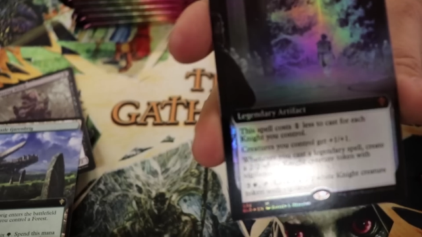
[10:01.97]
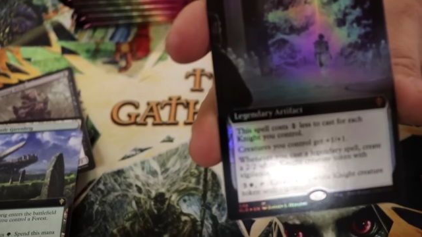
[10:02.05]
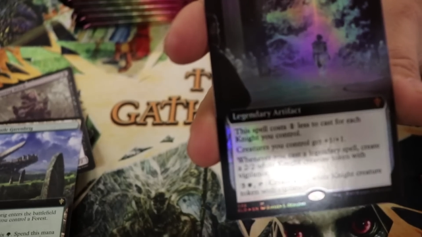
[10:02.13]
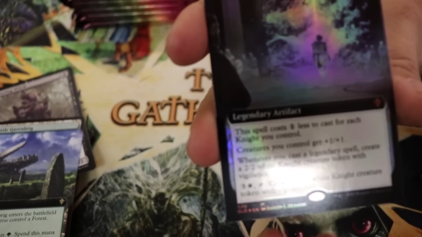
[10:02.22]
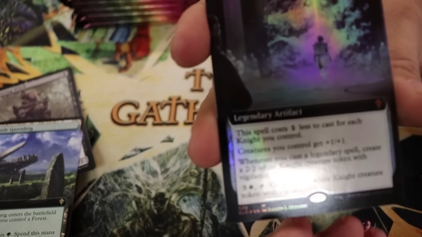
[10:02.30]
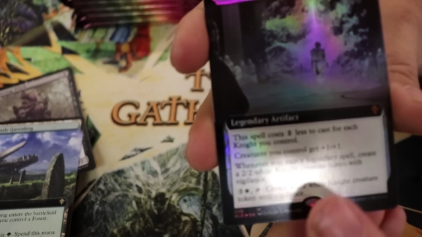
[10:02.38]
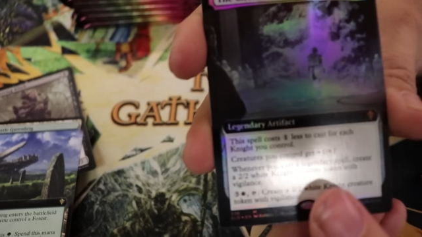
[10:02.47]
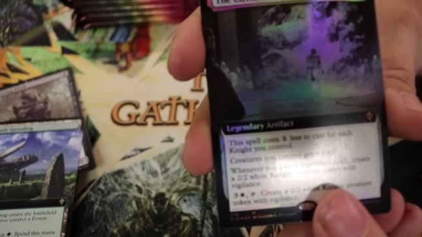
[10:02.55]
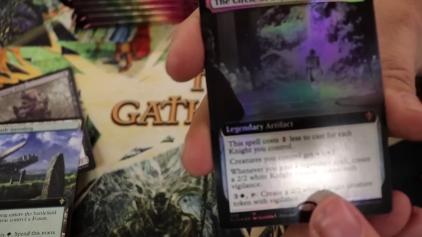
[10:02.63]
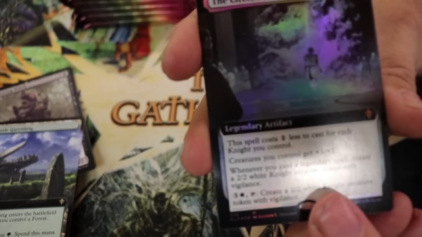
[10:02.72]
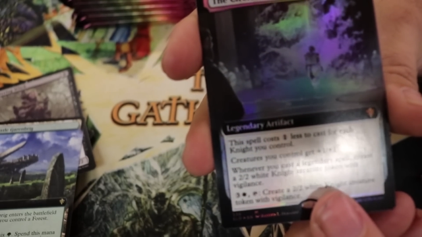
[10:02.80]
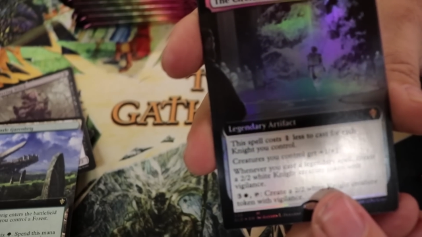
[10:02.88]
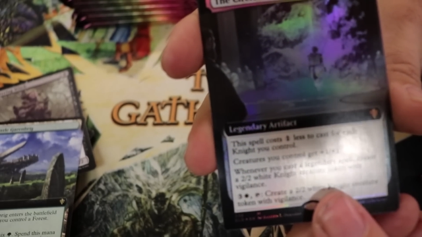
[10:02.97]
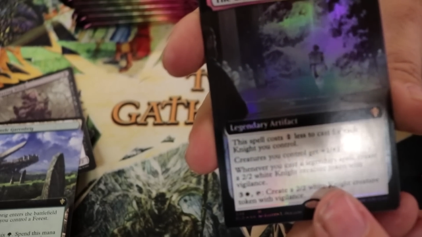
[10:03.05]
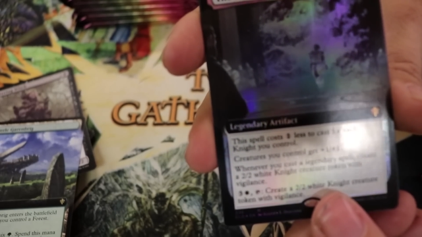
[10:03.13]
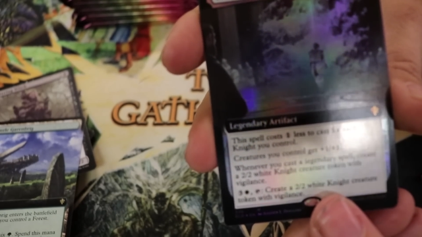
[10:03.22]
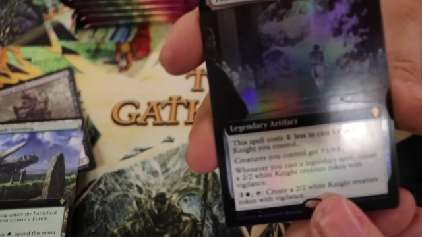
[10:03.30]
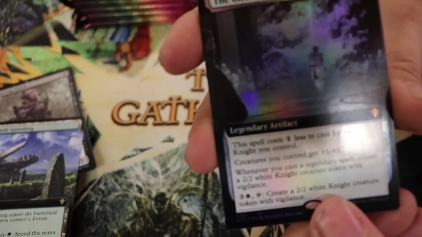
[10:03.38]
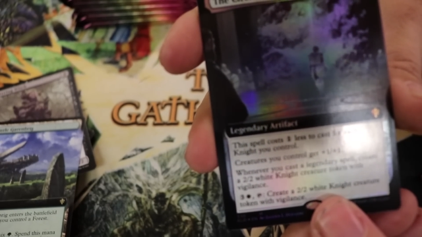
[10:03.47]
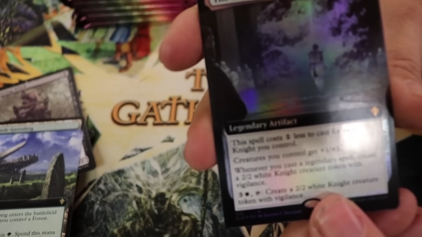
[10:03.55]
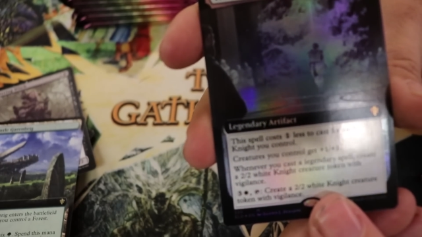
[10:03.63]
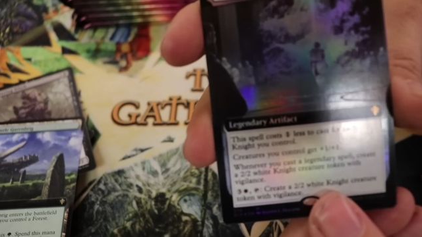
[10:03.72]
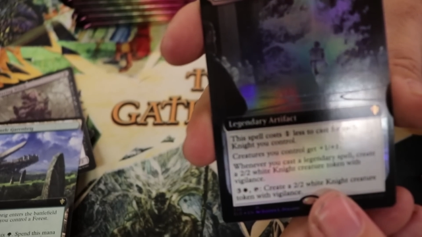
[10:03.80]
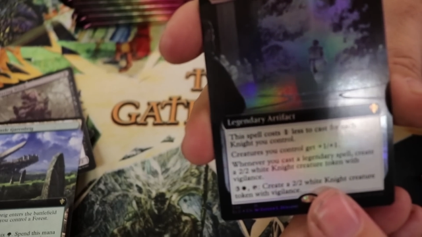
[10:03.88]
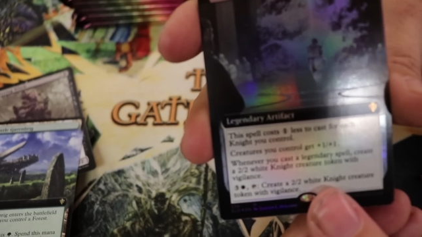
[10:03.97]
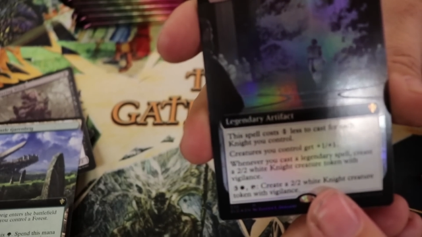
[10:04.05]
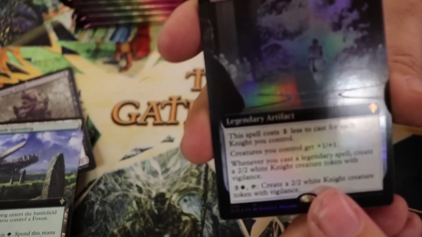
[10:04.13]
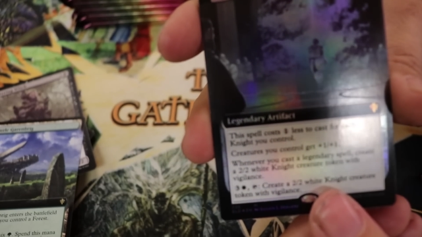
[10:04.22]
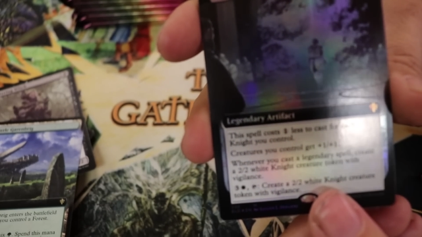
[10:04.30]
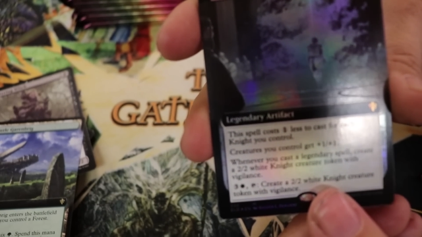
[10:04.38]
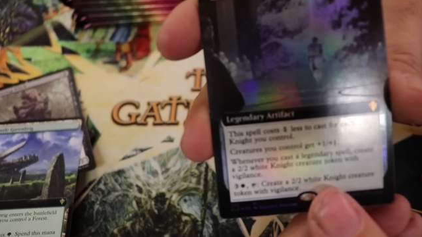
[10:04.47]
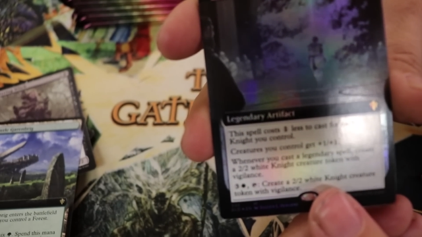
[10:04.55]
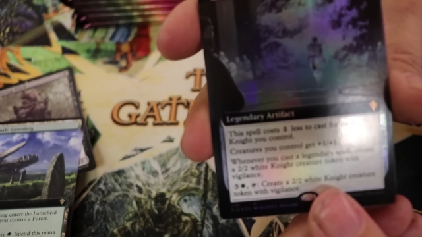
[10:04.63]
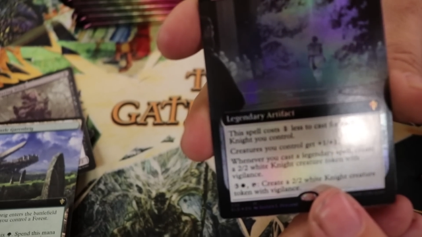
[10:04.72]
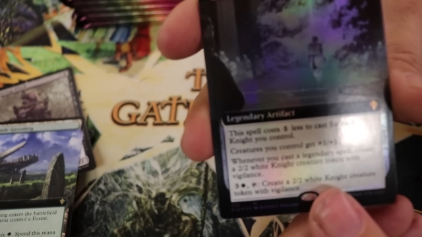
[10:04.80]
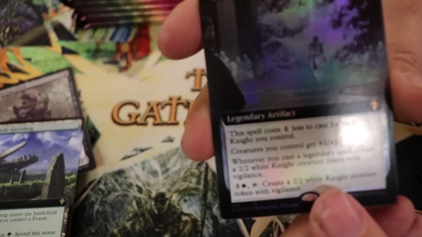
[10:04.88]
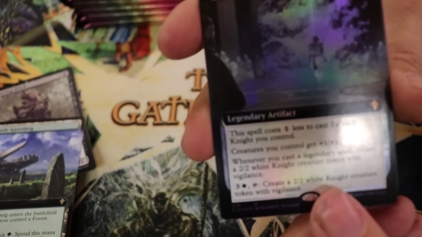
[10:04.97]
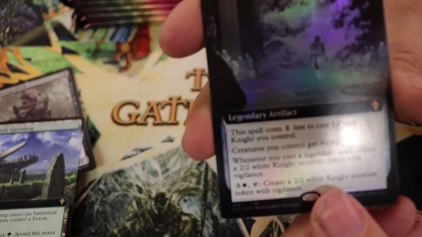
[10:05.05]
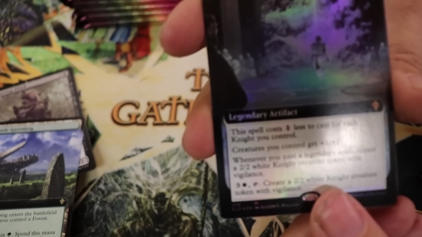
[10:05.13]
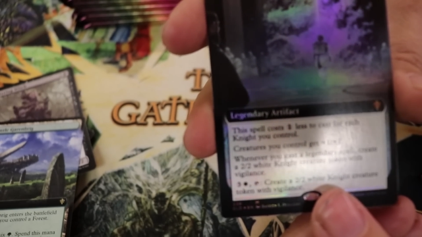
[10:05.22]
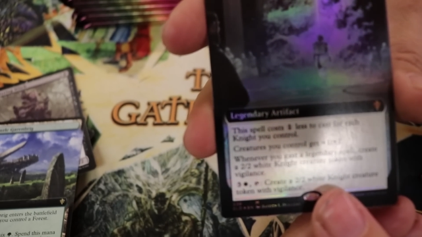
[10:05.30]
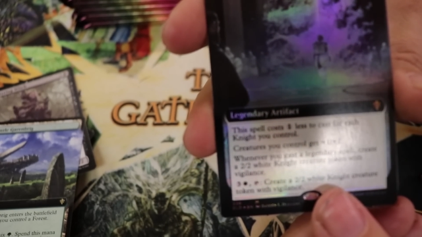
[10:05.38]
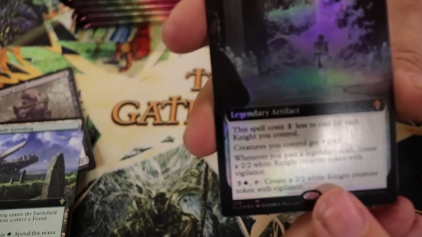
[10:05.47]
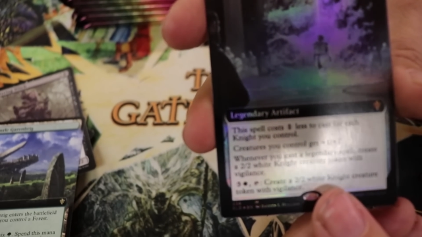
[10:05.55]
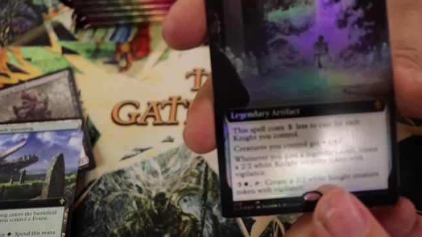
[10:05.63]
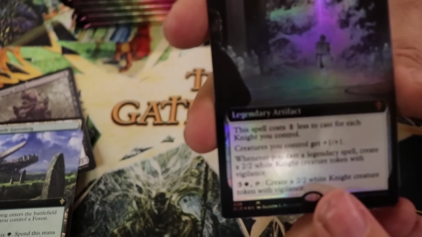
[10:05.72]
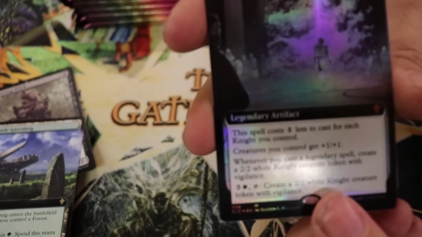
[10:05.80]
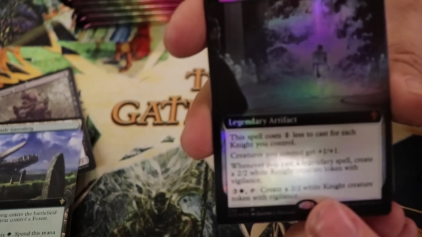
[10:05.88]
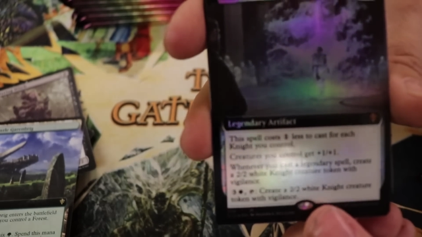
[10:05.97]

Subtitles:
[unreadable: no face in view]